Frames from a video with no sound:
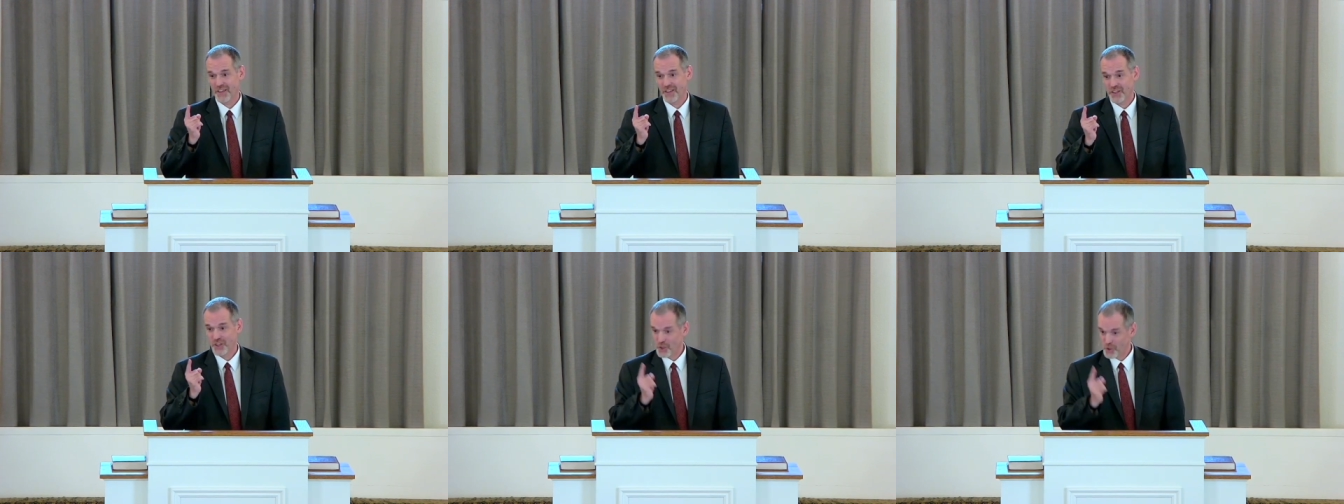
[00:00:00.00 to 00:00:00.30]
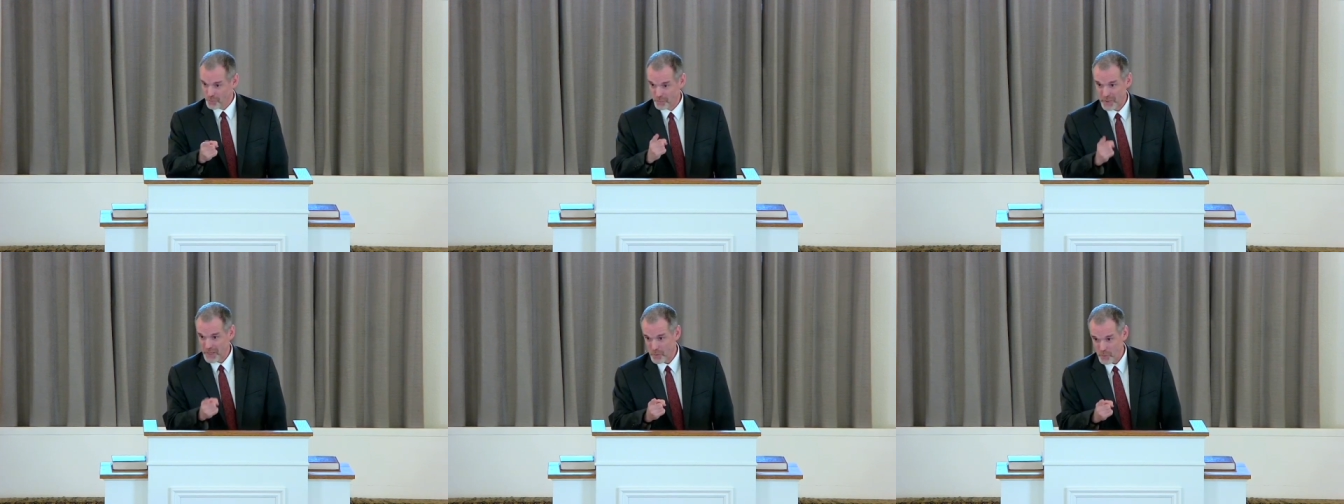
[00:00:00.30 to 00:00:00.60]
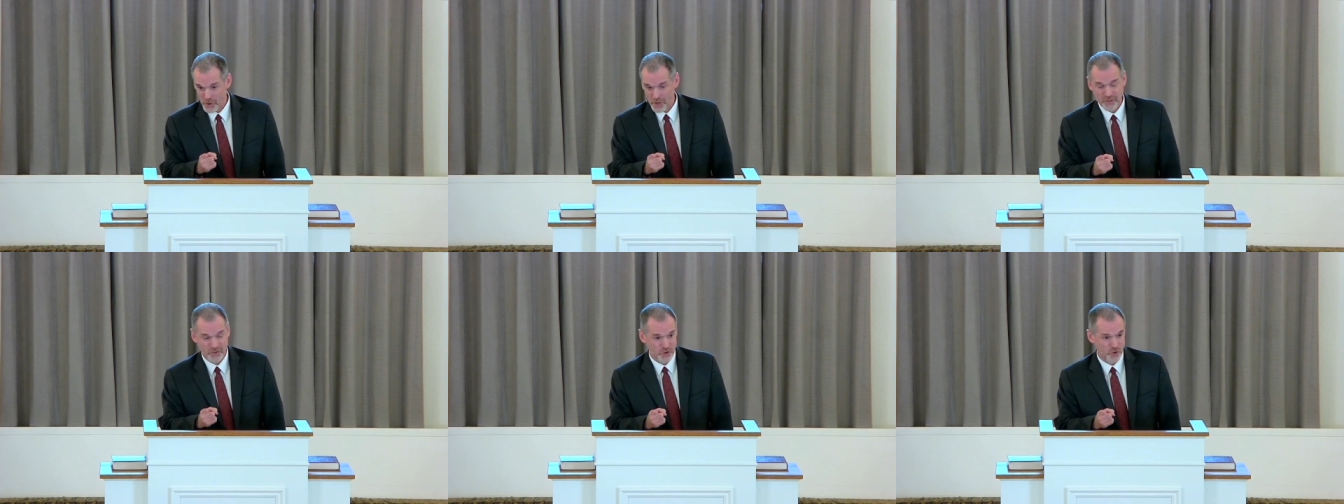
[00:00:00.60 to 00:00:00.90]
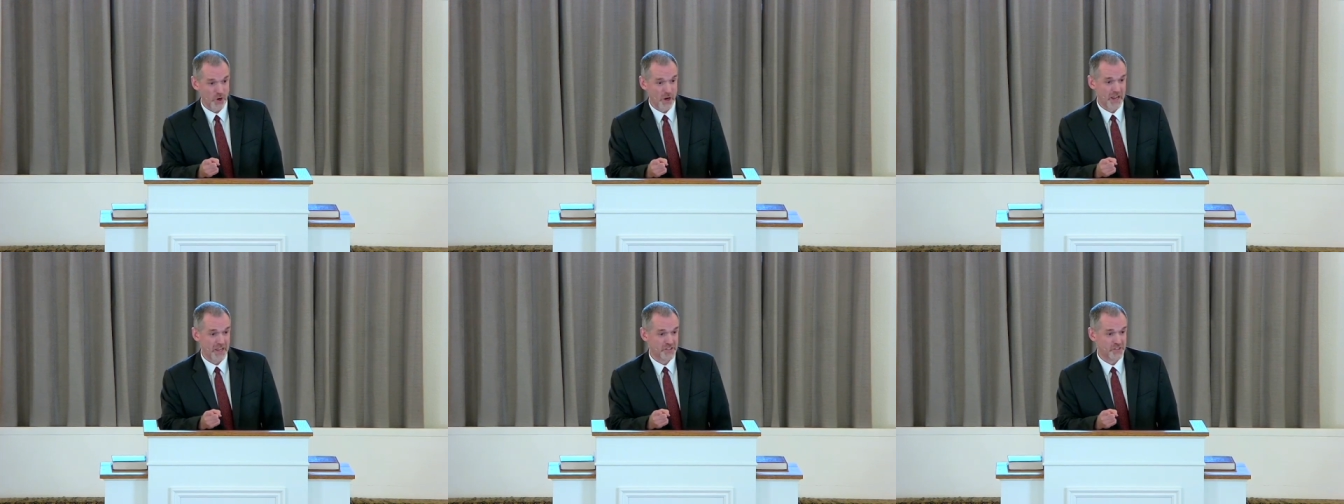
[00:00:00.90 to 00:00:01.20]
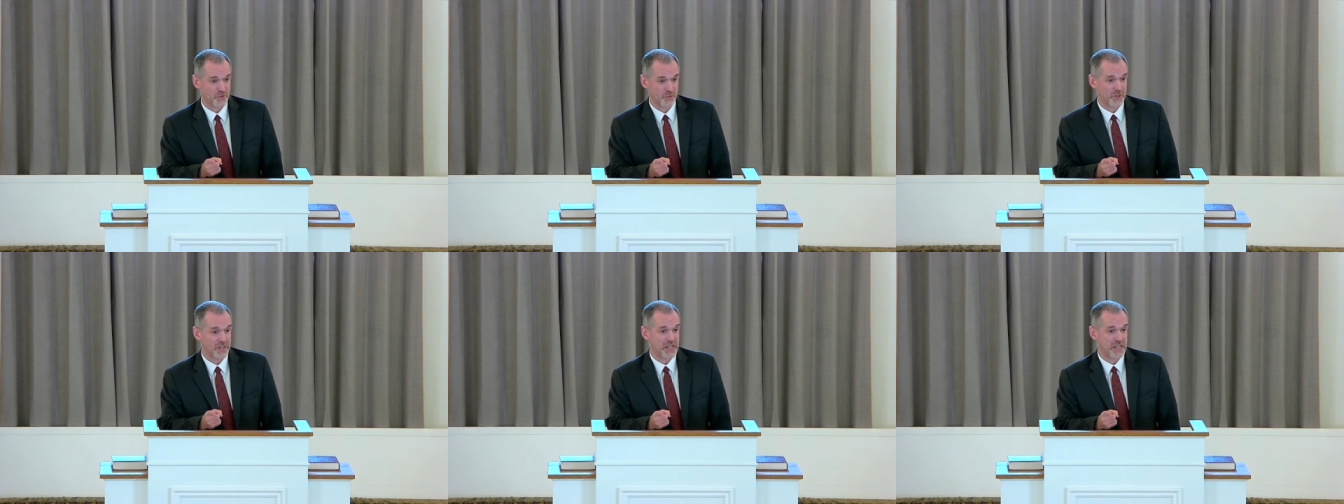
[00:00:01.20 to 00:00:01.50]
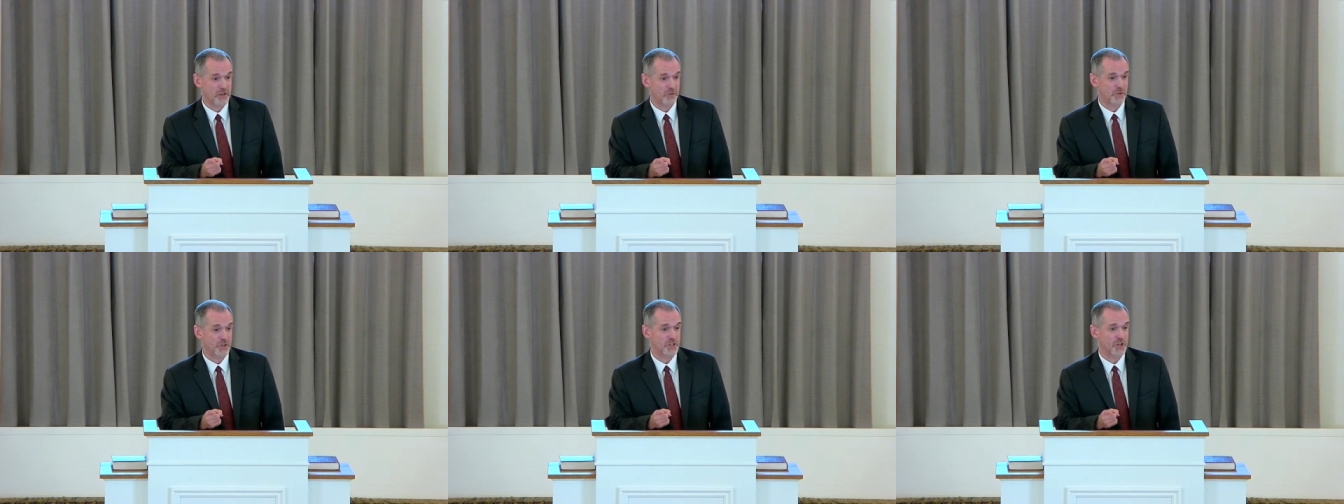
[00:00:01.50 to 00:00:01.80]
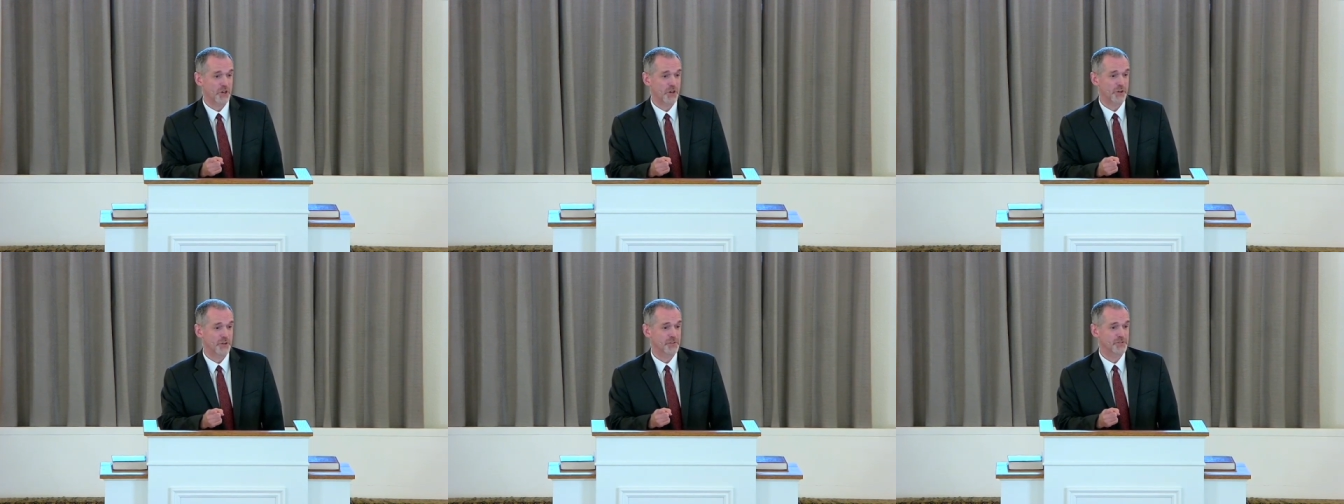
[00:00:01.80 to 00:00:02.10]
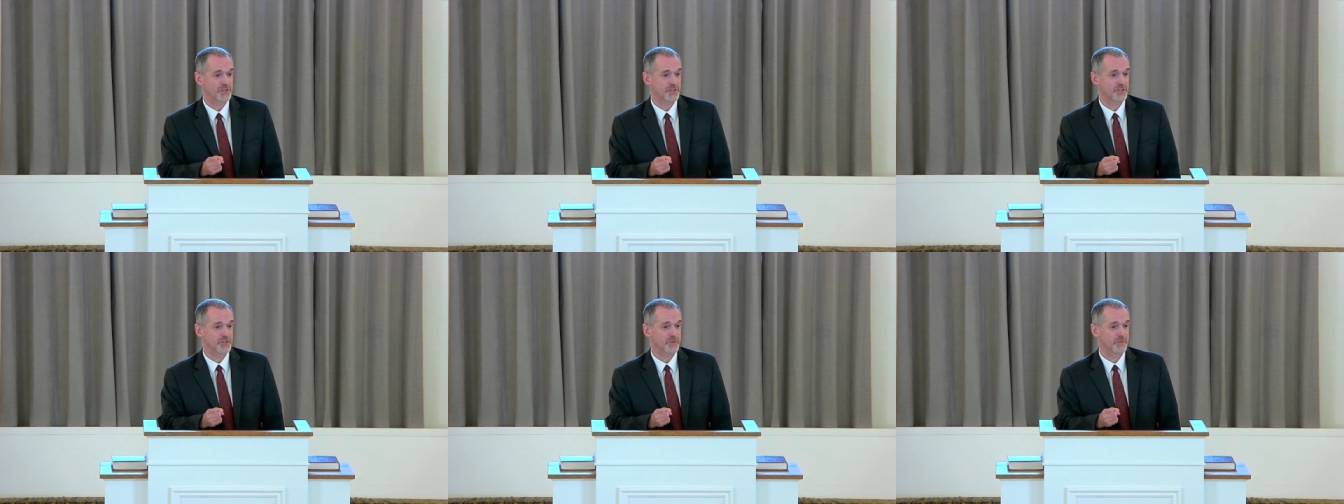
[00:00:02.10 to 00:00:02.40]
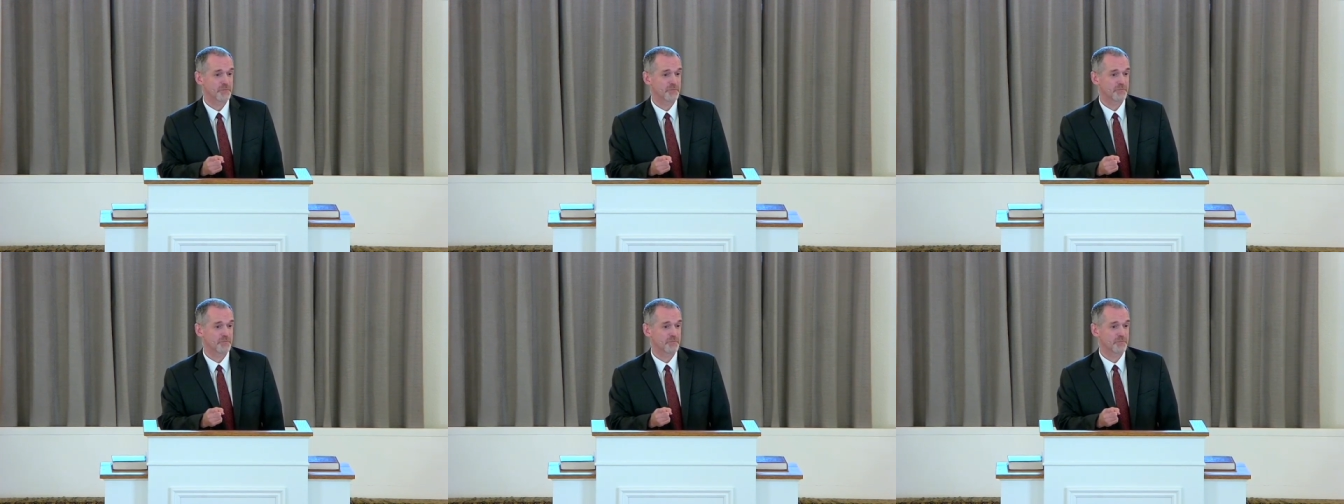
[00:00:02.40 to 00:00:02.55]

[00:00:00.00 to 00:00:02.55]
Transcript: You'll be with Christ when he returns.